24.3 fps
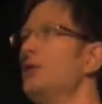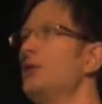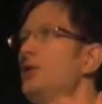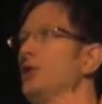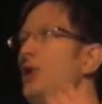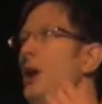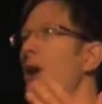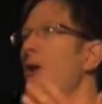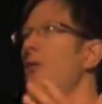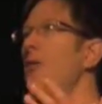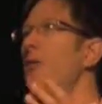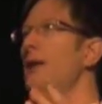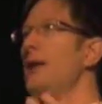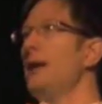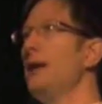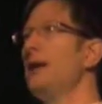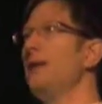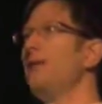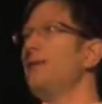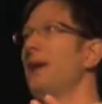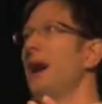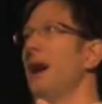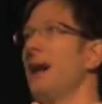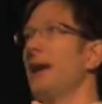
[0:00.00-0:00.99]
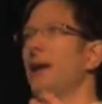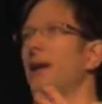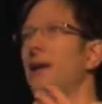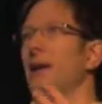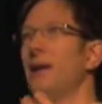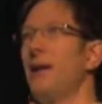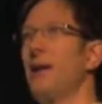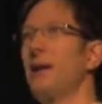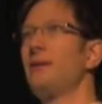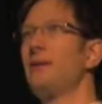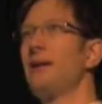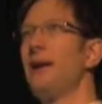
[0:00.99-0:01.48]
show kids how to
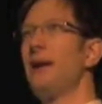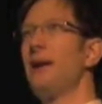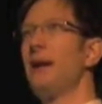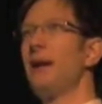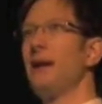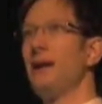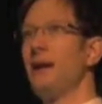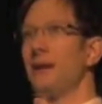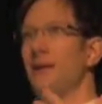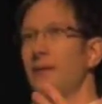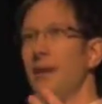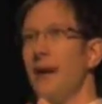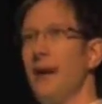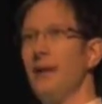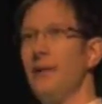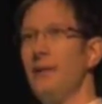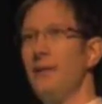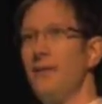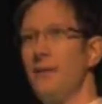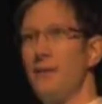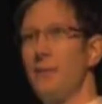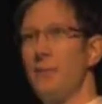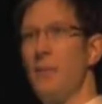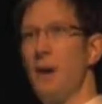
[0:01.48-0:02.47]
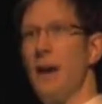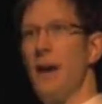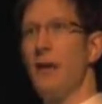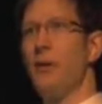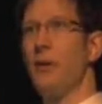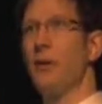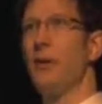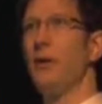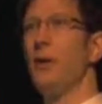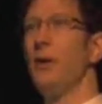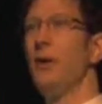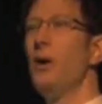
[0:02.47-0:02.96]
collect data in a scientific
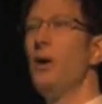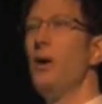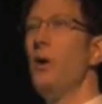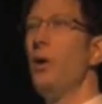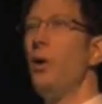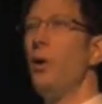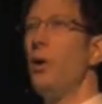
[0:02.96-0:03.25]
manner